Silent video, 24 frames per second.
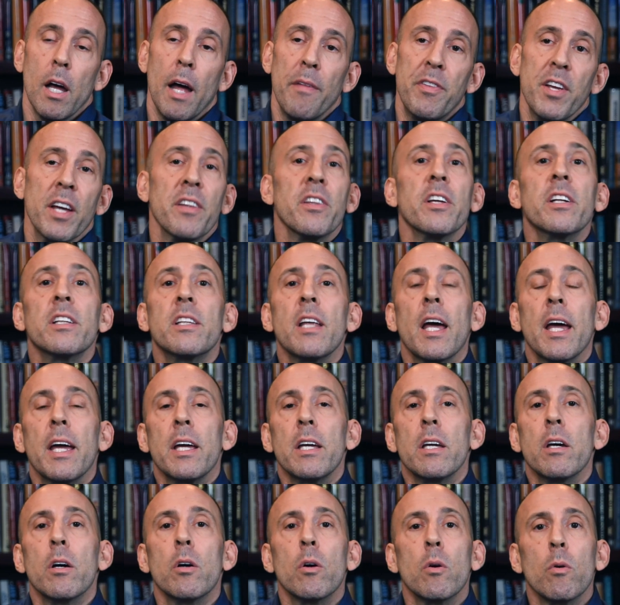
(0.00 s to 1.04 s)
At the end of the
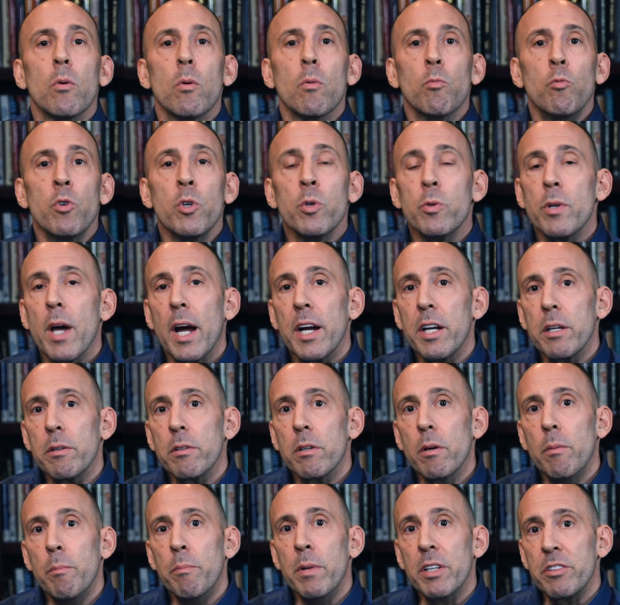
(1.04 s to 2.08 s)
day,
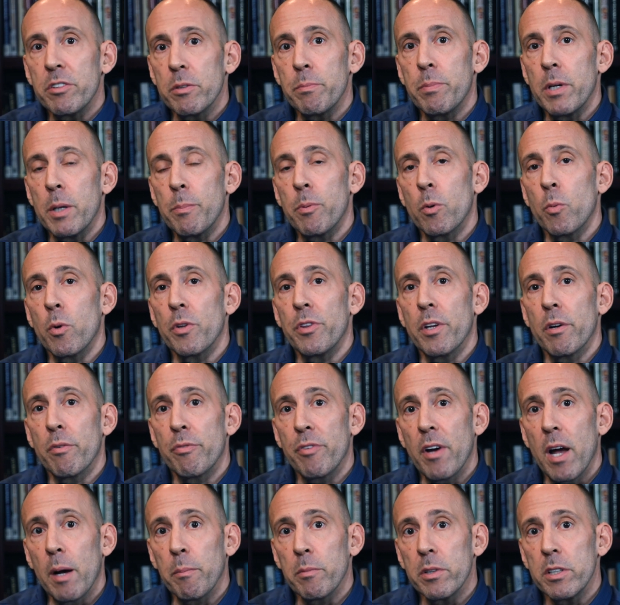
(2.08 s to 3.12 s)
reuniting missing people with their
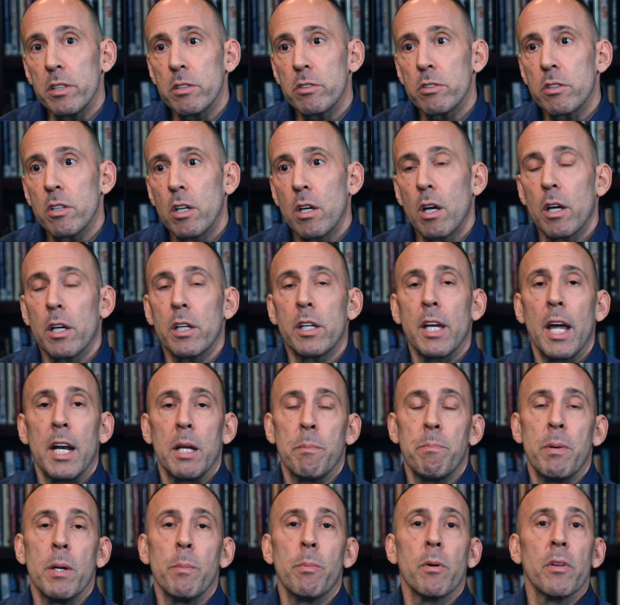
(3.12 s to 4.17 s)
families,
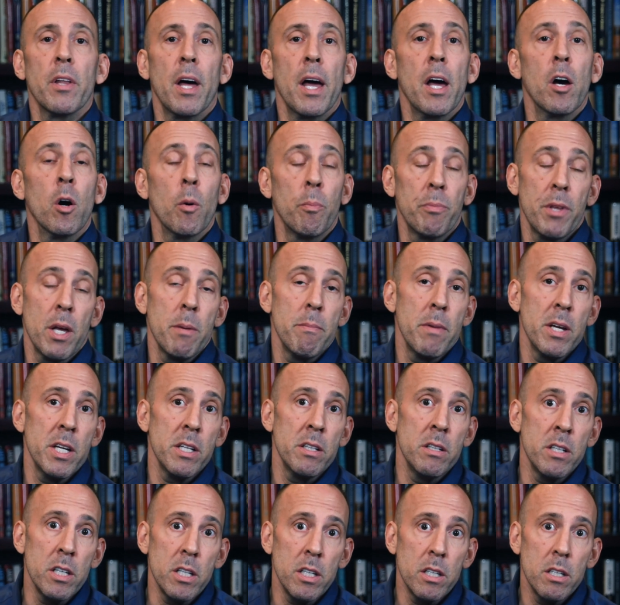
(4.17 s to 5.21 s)
getting people the help they may
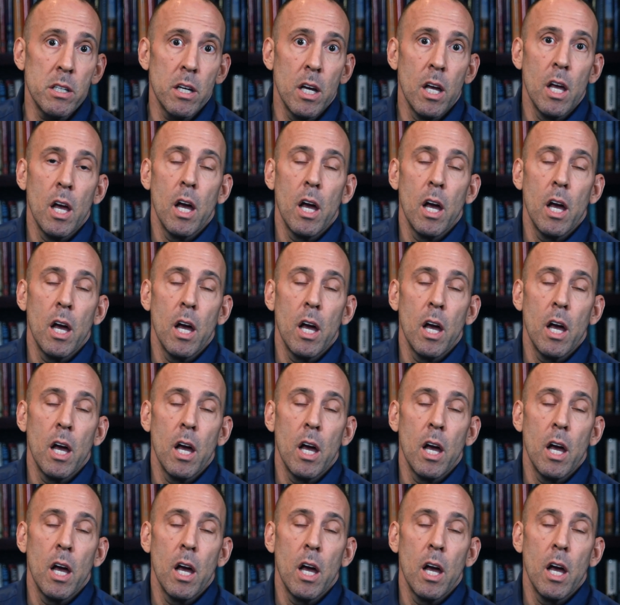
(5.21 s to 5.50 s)
need